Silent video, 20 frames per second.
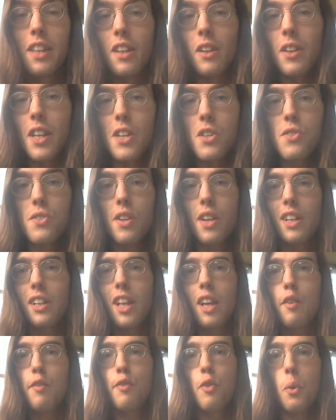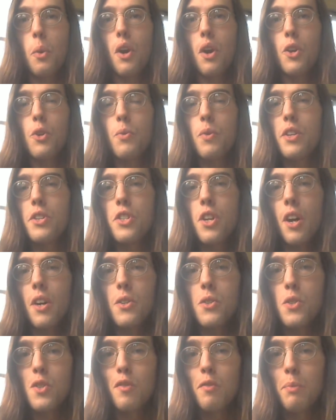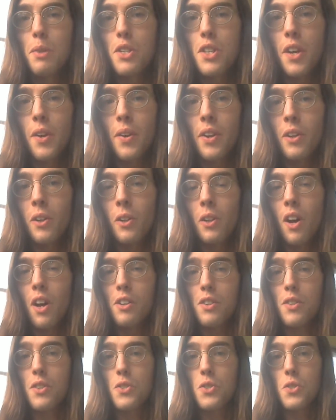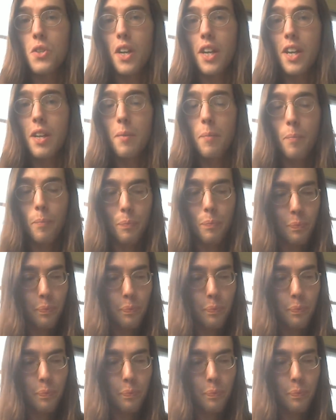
the leak's selling like 400 tons of material onto the site.